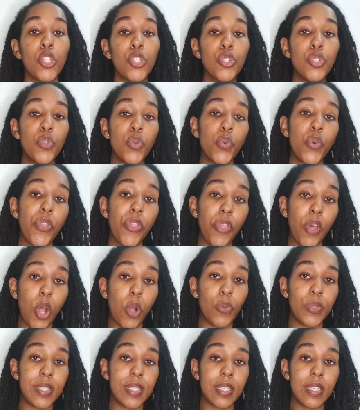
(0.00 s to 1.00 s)

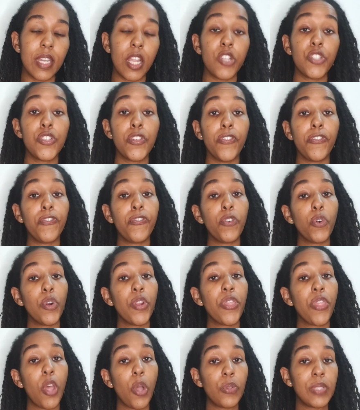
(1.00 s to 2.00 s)
2,000 to
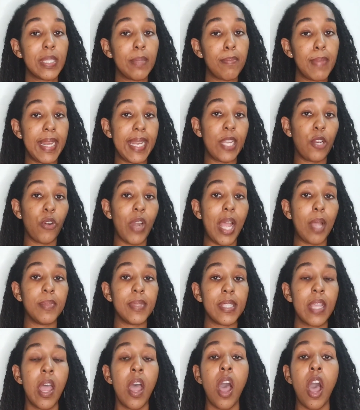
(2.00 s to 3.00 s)
4,000
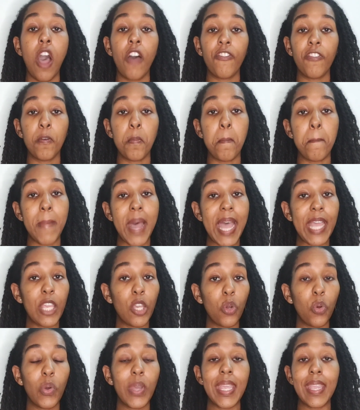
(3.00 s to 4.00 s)
milligrams of a
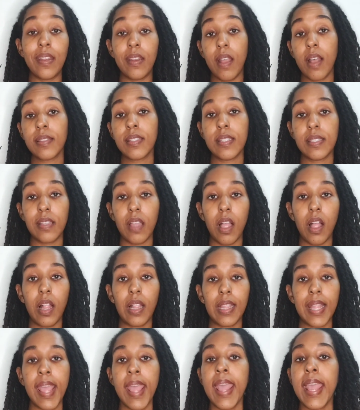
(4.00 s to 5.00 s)

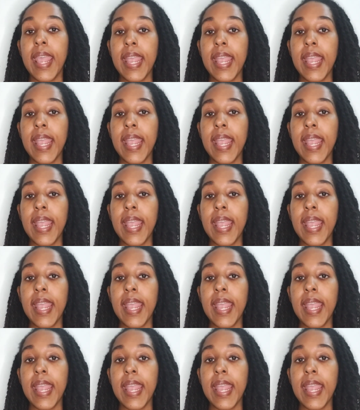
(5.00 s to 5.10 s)
myo-inositol